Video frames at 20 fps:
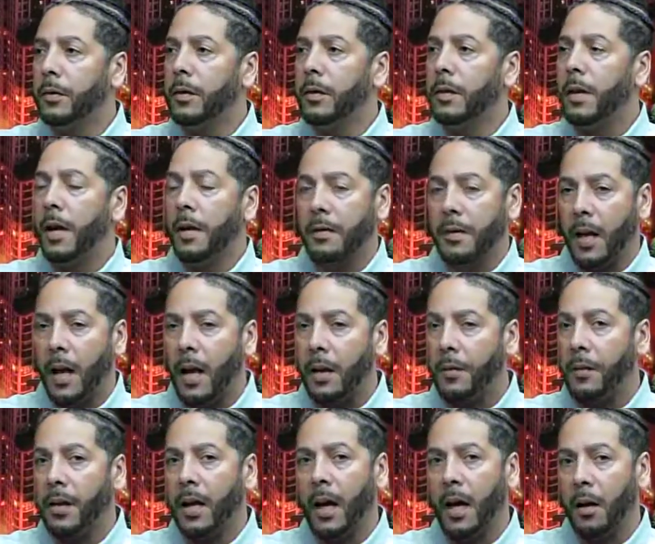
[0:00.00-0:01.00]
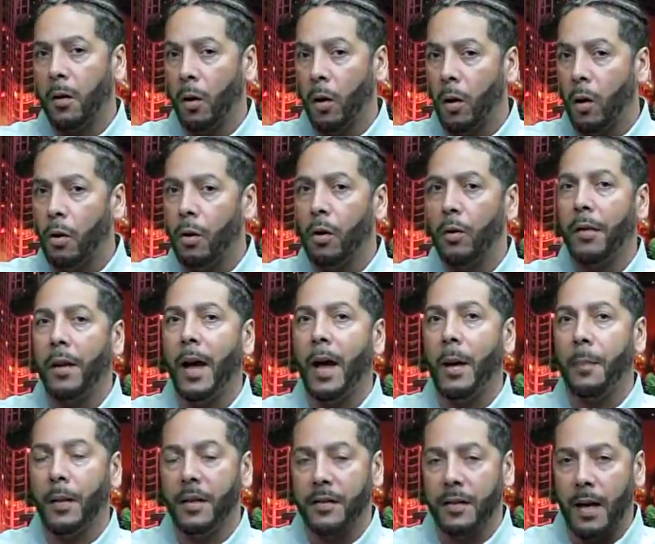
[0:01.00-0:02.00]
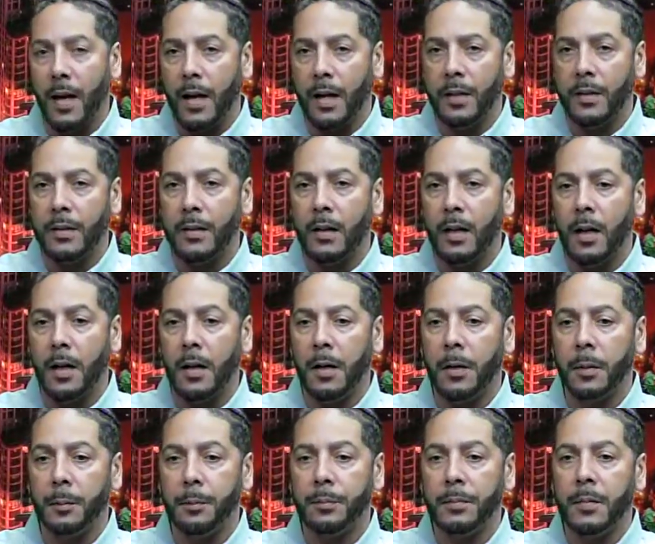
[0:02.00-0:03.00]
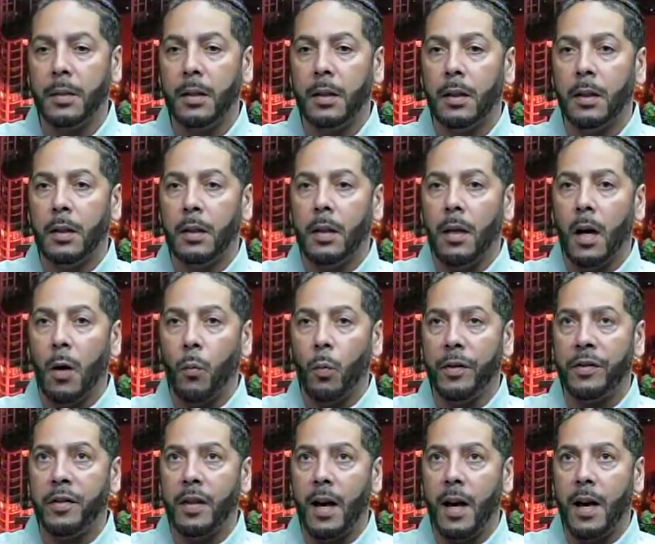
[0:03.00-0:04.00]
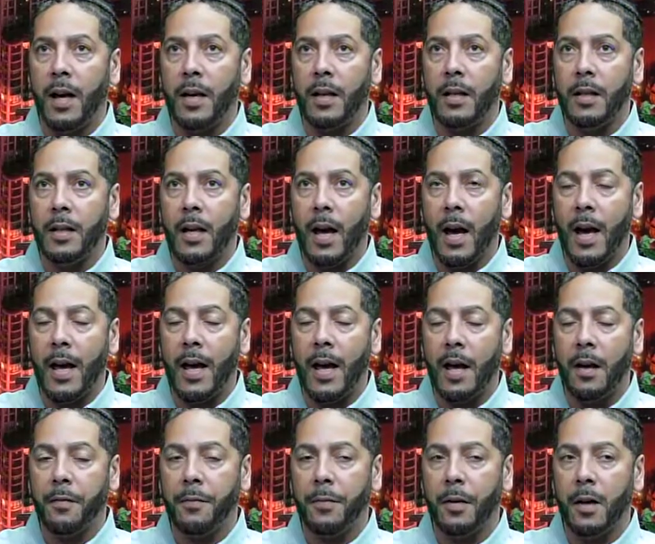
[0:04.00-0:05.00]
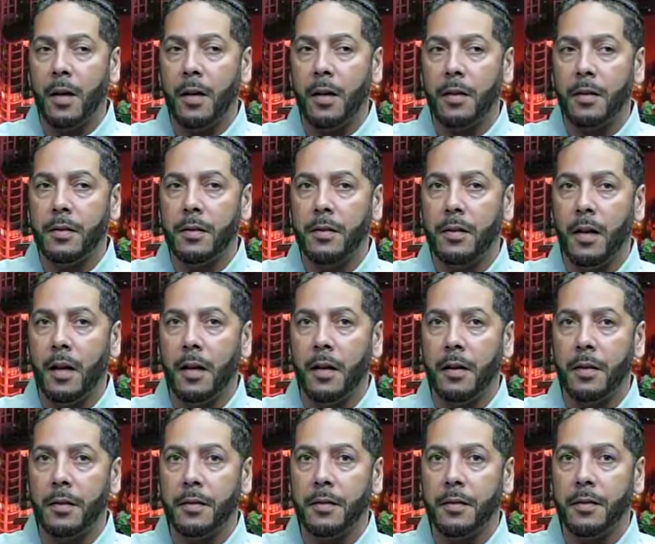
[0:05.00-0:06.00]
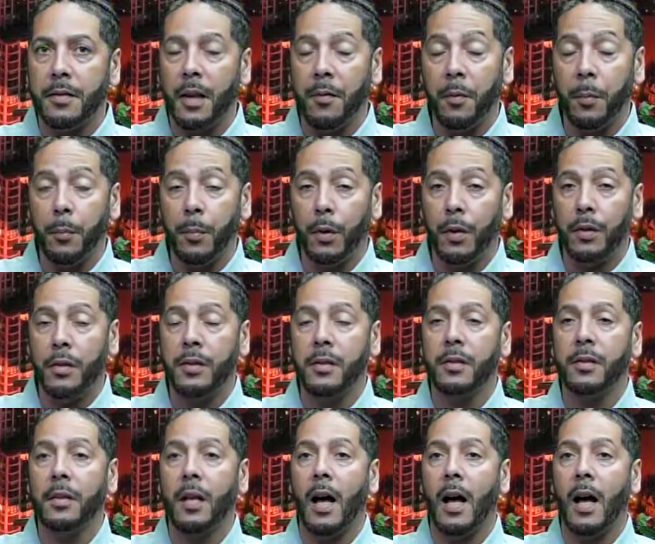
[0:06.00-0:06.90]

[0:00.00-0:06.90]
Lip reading: Yes, I have a catalog on Amazon, which I have 7 books.